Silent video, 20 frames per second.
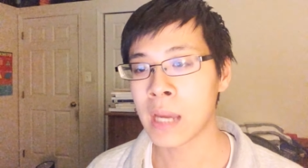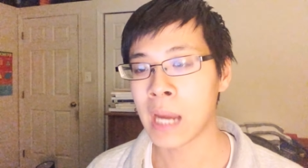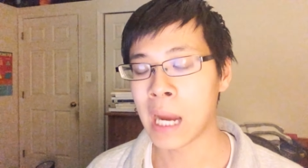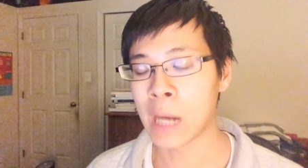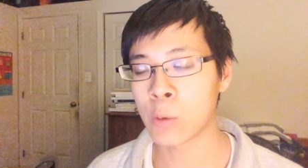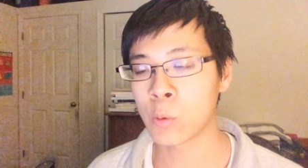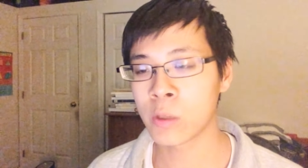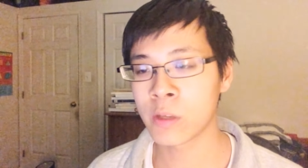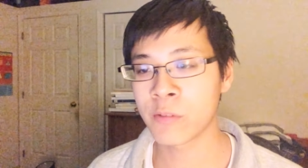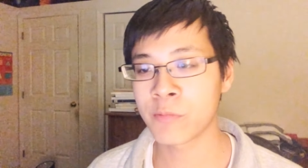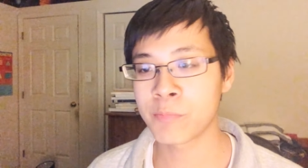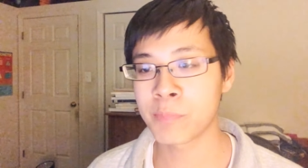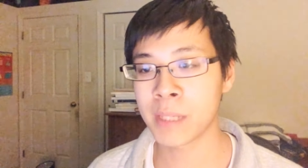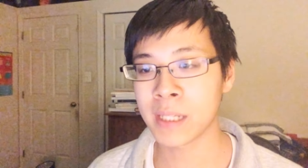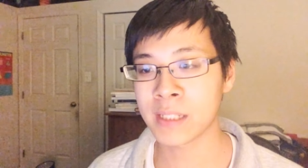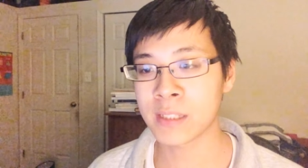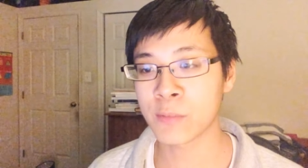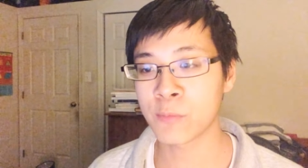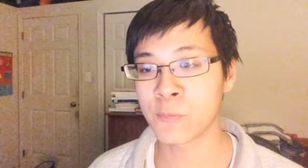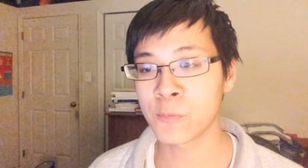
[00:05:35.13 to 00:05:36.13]
I would have
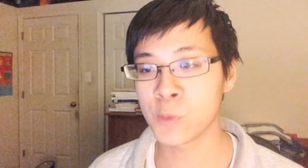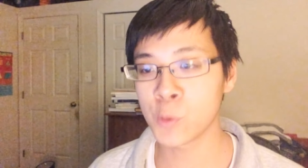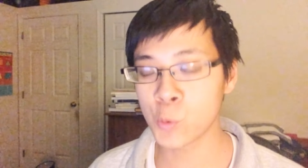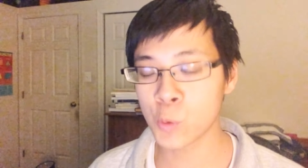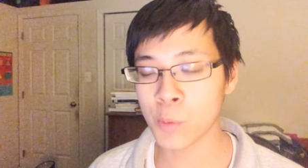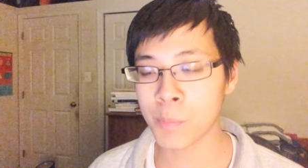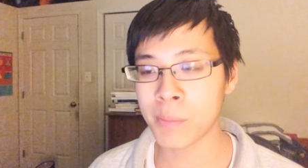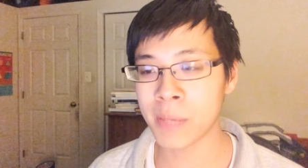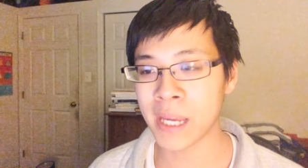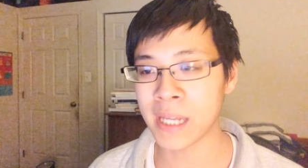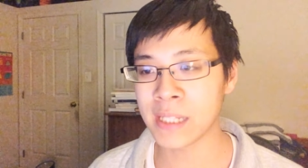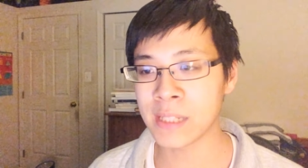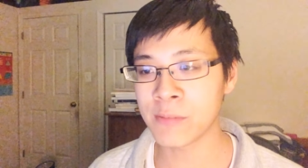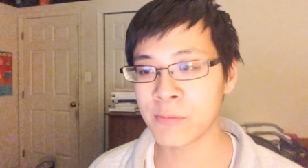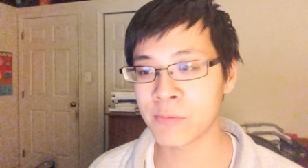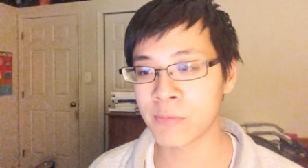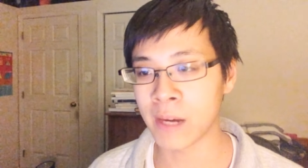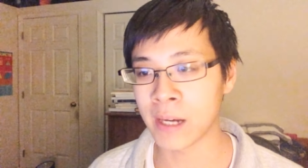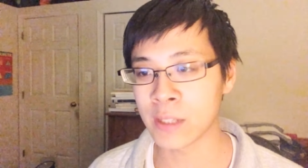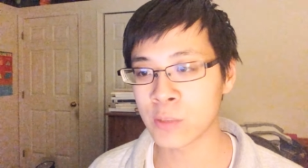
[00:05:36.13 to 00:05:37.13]
picked fewer petty
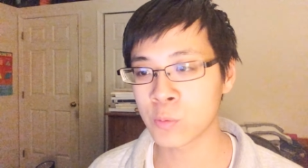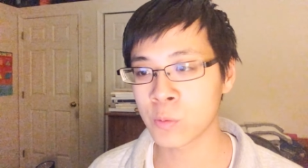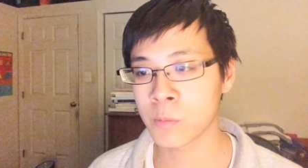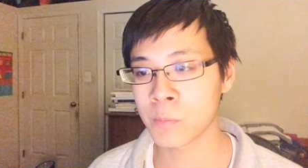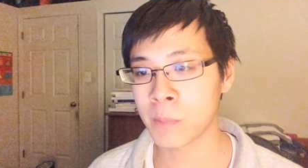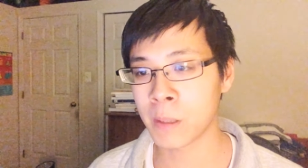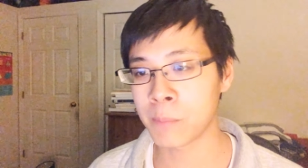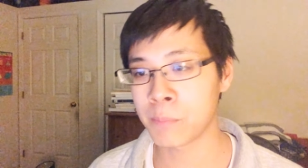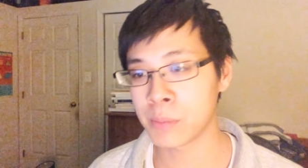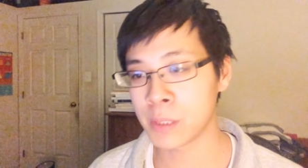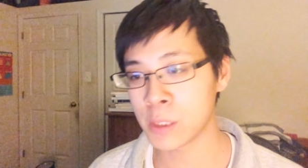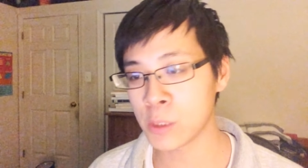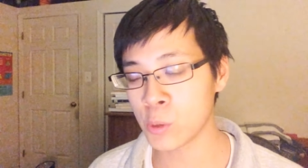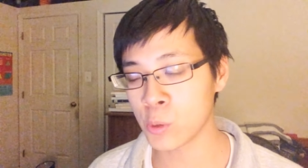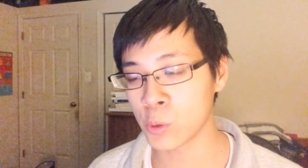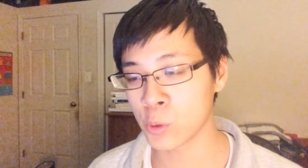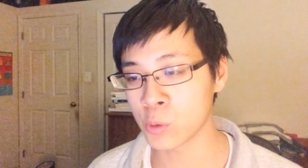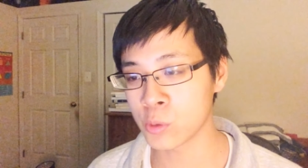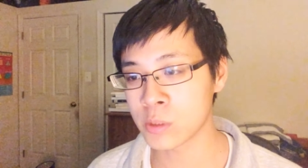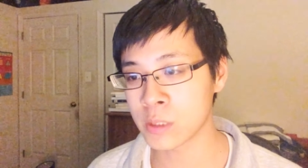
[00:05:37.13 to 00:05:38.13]
fights with my
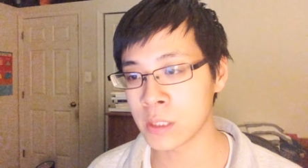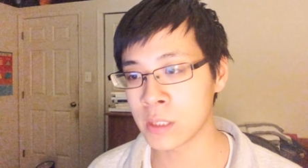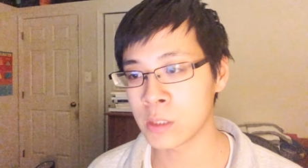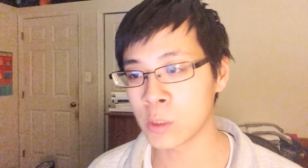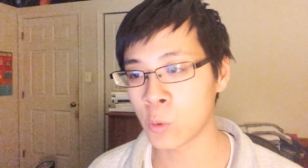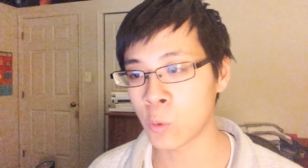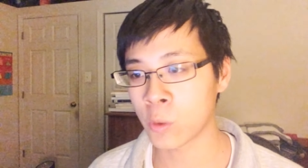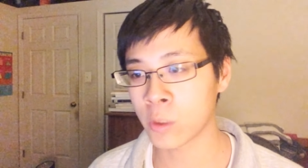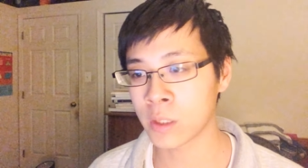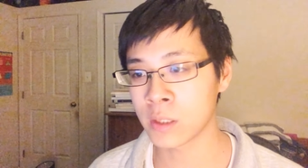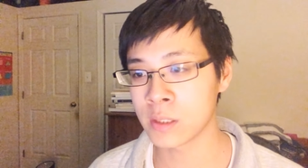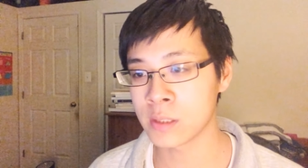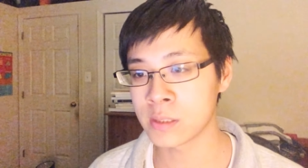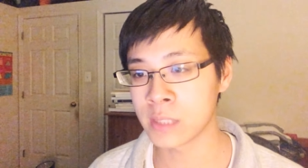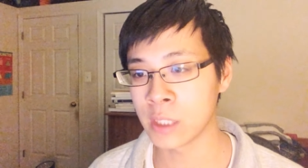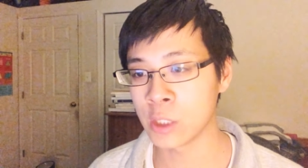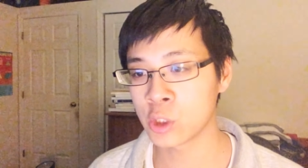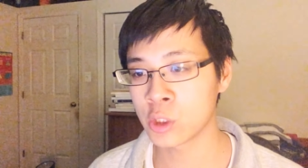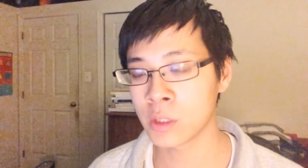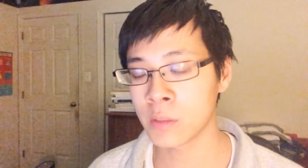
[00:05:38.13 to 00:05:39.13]
peers in the
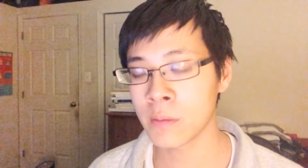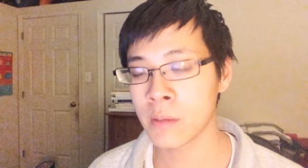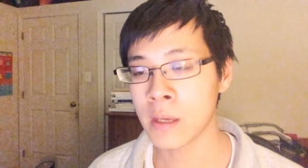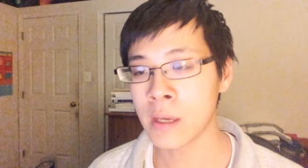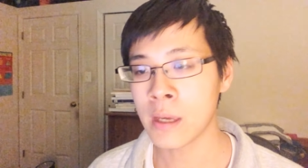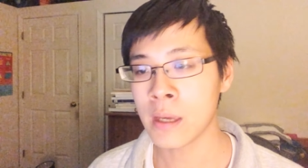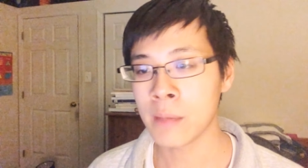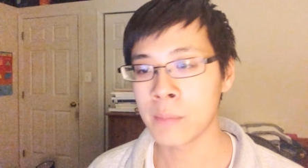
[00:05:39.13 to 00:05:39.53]
organization